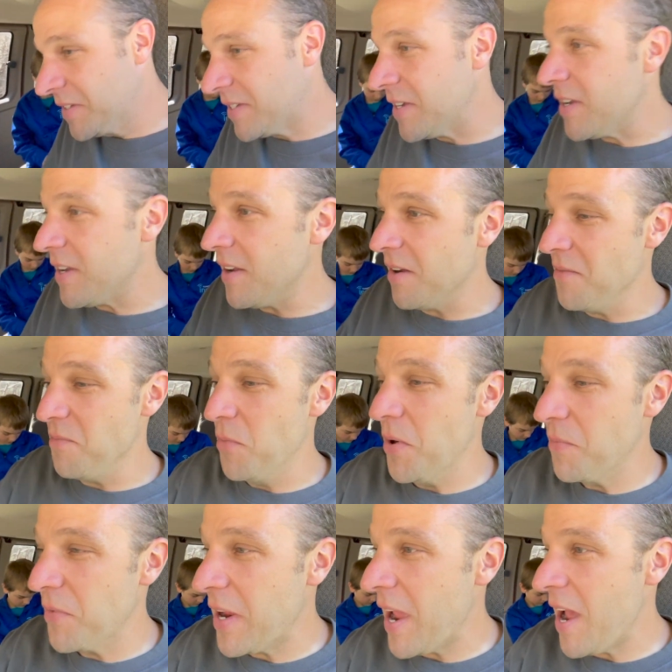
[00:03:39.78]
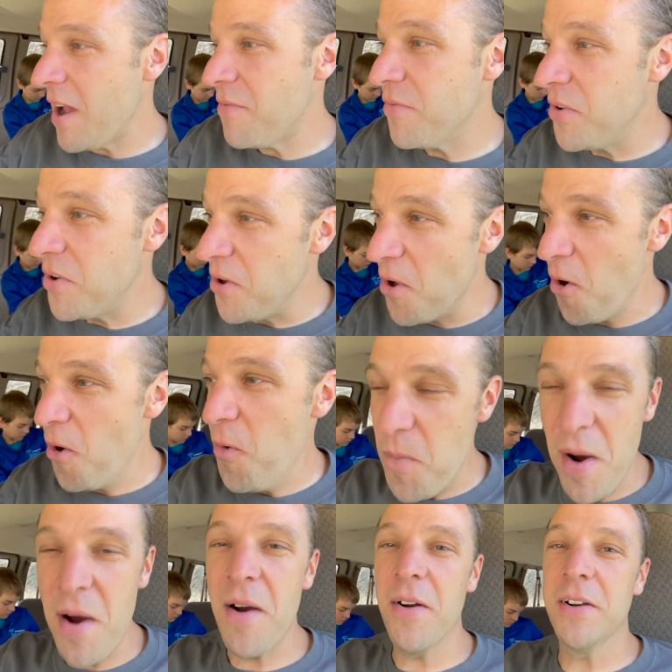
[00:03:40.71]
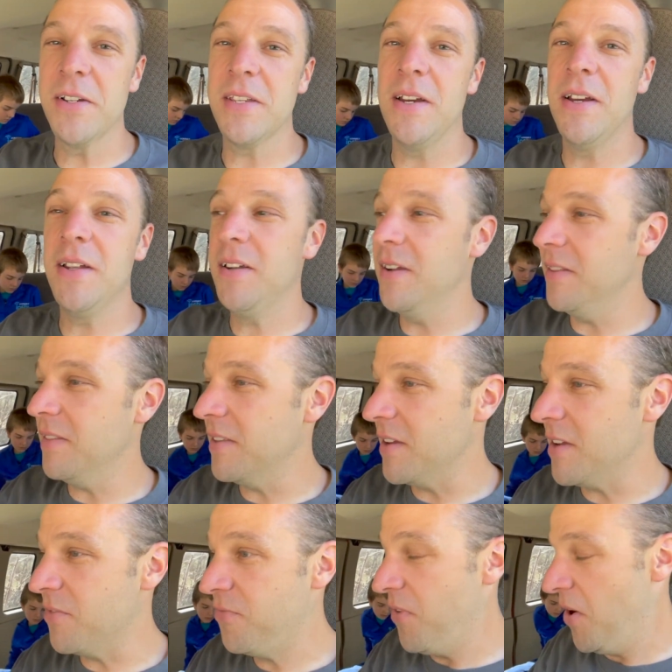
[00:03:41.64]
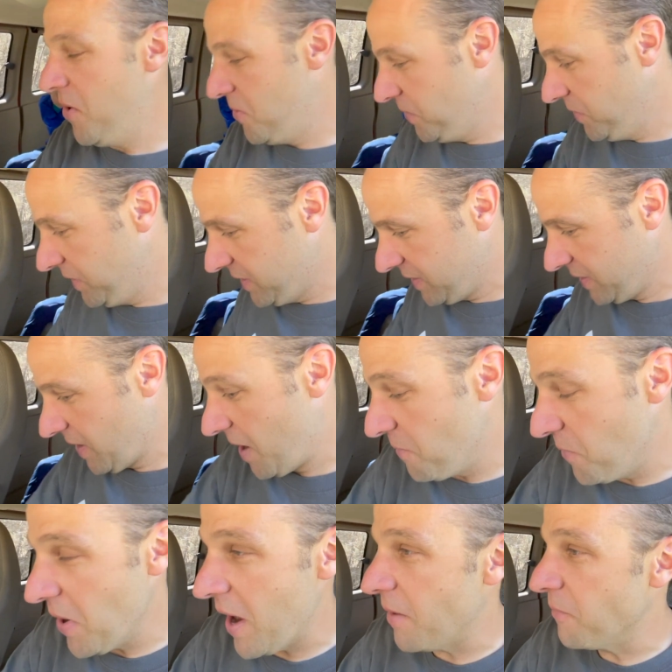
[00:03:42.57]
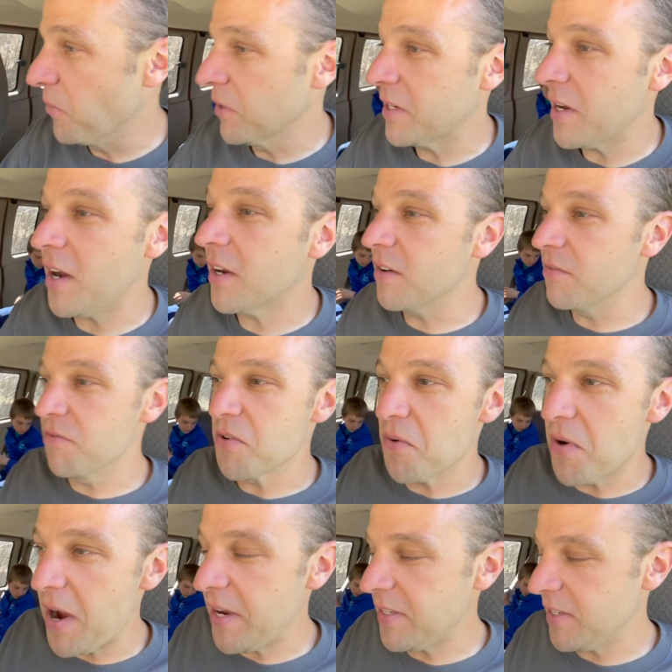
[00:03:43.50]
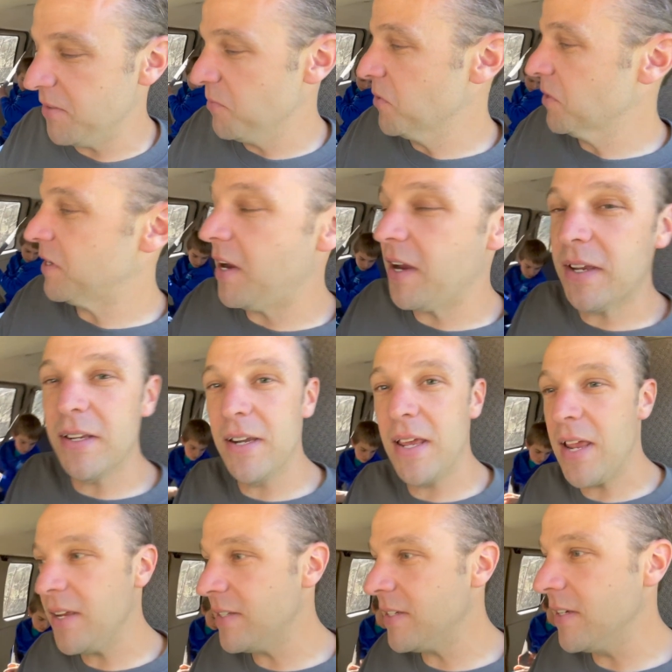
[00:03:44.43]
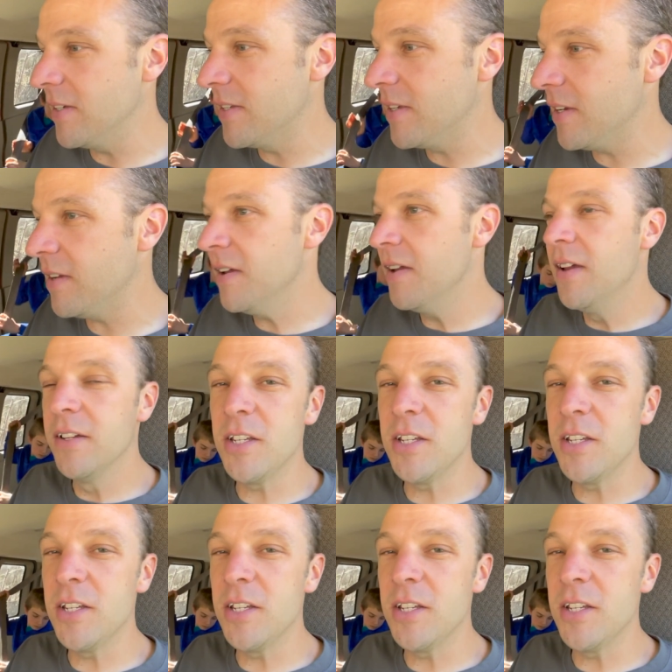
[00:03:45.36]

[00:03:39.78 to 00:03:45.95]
see, when we have no bars on the phones, and we're talking Verizon, we're talking AT&T,